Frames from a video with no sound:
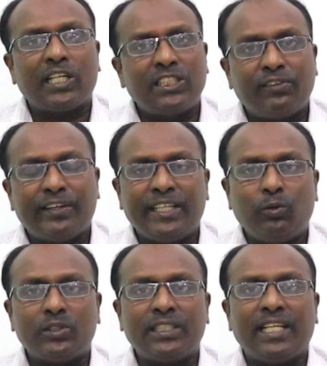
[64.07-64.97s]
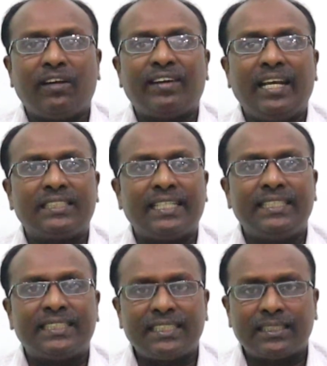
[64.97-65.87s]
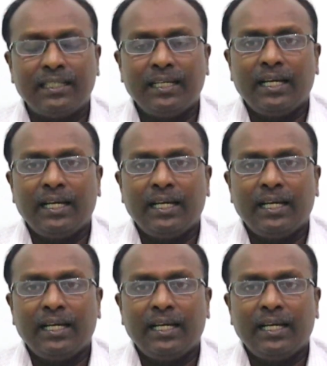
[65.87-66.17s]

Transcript: Rajiv Gandhi University of Health Sciences.